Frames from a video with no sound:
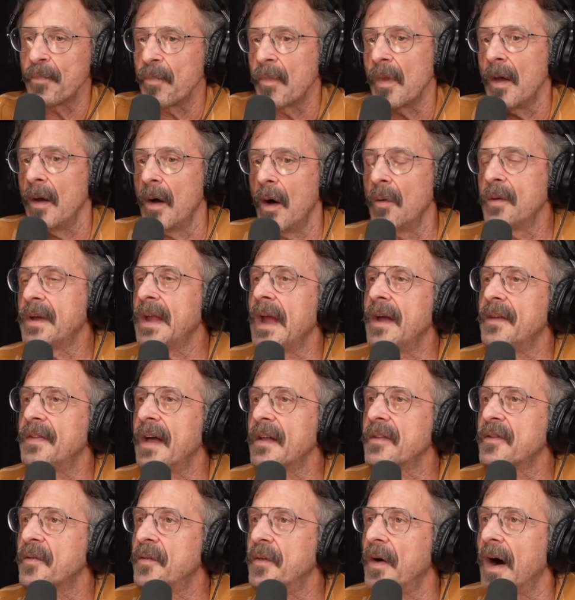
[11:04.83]
Okay,
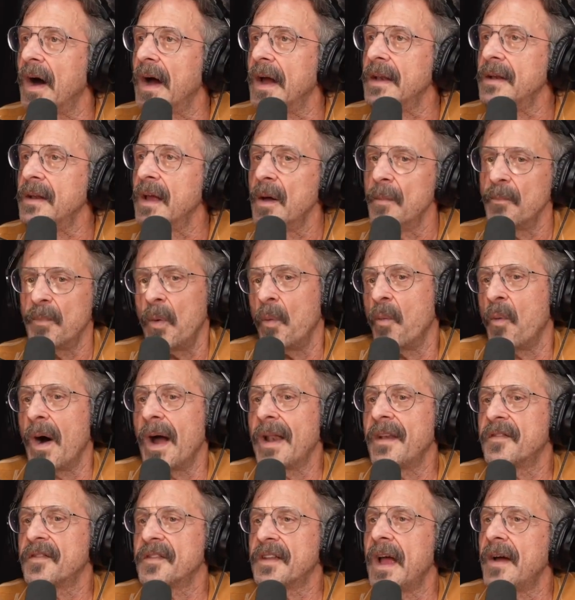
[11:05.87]
that's fine, but why
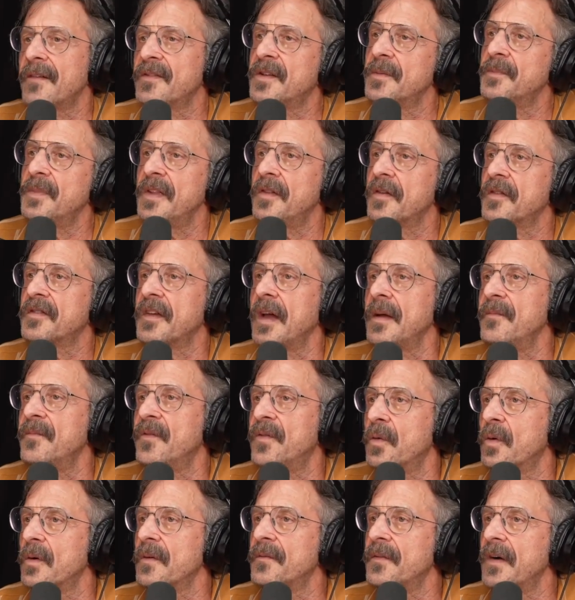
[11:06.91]
does it have to be the same
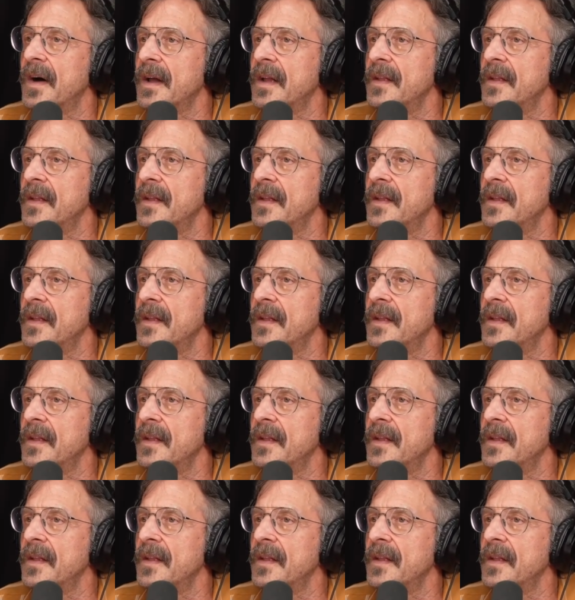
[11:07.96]
4 fucking